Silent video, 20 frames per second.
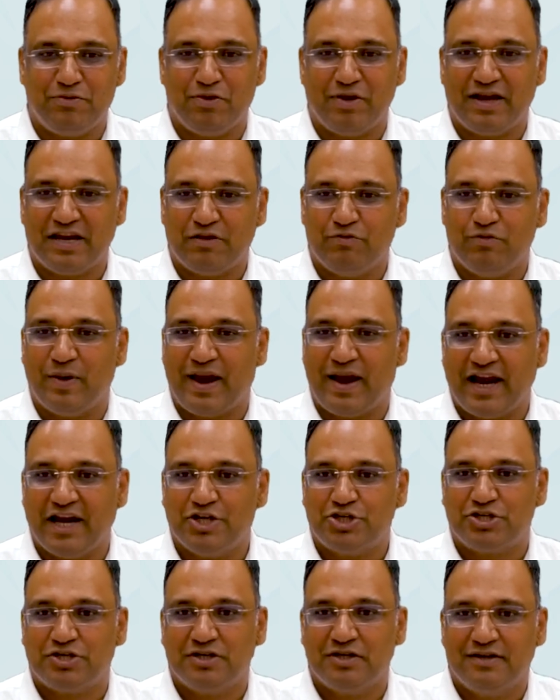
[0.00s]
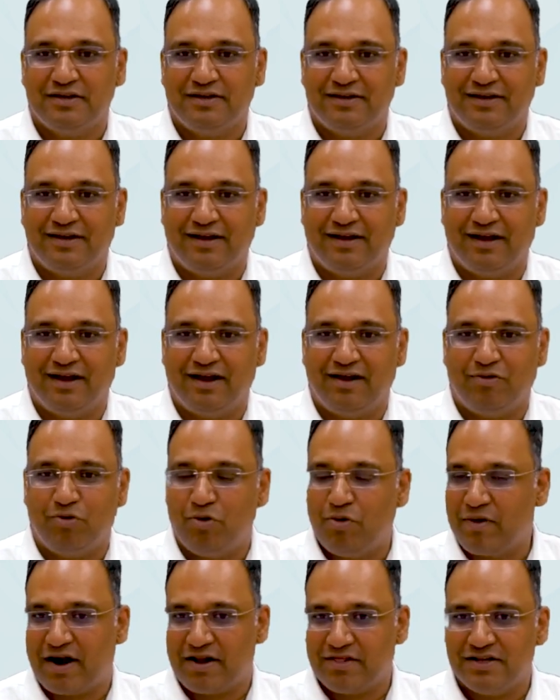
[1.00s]
you and give you an edge uh,
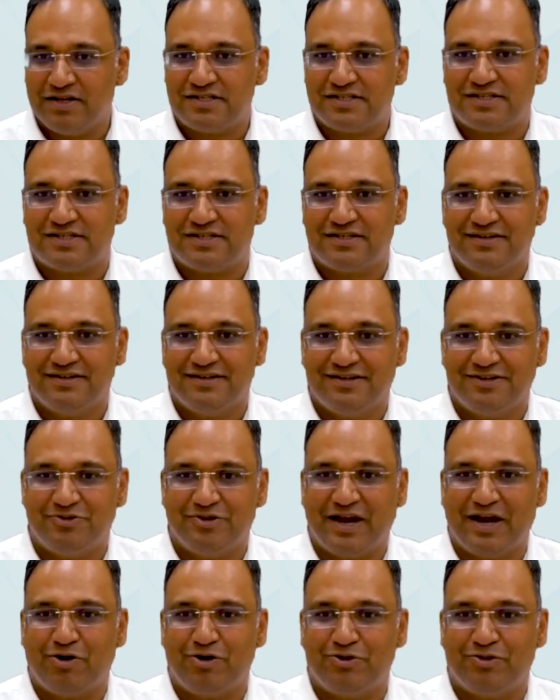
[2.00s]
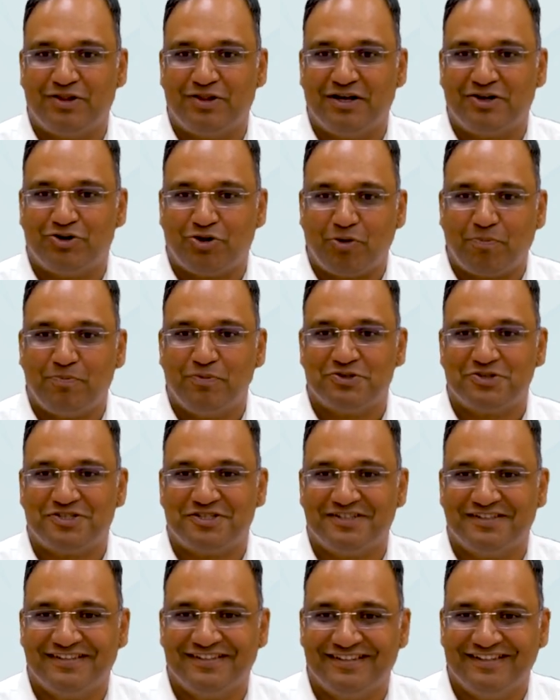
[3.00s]
over others to get on to the
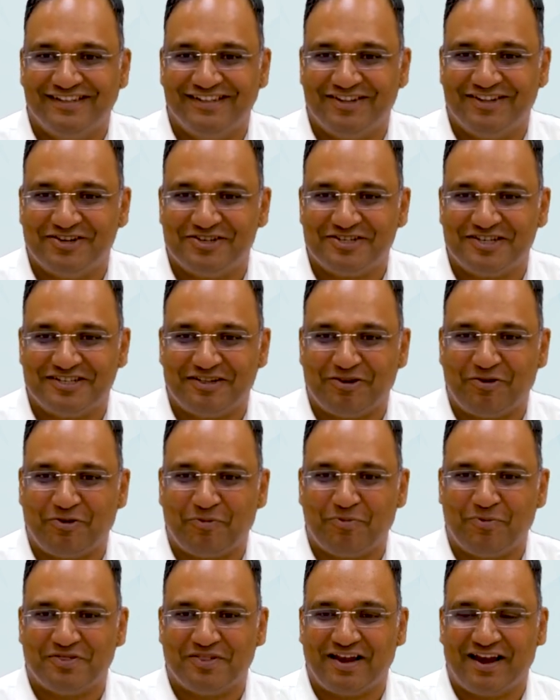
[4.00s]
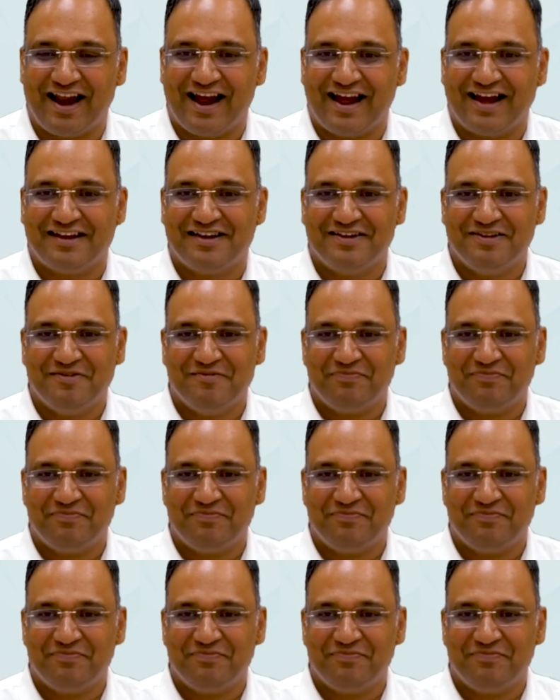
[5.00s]
topmost in the results and the topmost in the rank